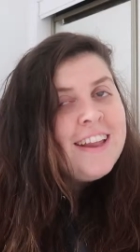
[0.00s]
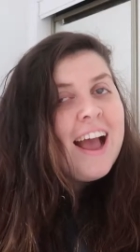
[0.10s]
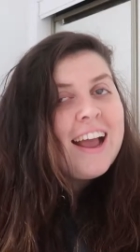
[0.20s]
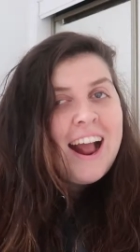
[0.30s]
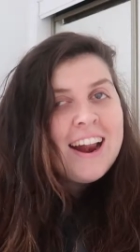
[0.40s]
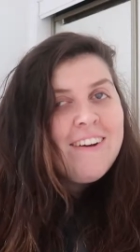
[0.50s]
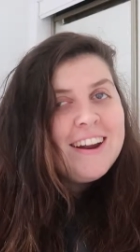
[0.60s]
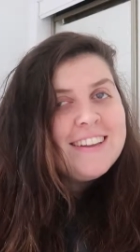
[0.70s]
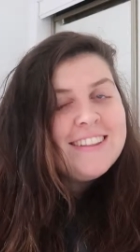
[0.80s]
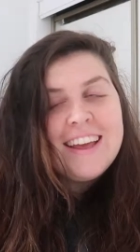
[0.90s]
I can't
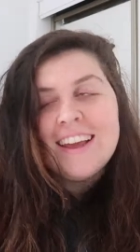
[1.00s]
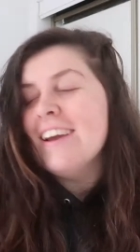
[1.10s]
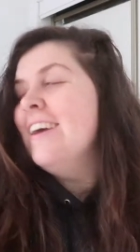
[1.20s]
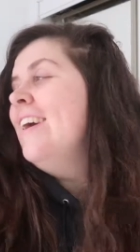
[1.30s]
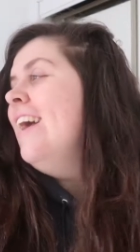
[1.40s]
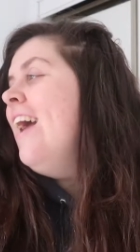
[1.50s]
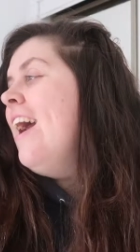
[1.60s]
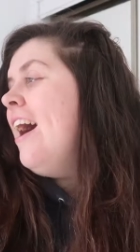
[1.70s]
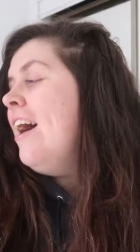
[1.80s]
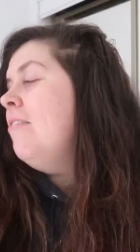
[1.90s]
quite think
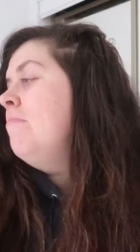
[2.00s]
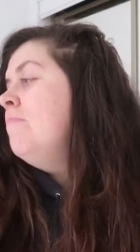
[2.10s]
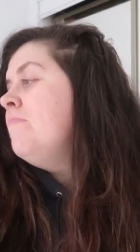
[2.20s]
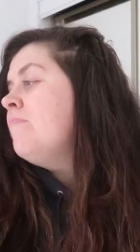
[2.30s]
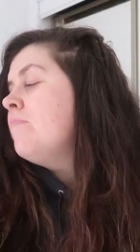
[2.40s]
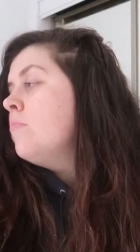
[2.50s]
um,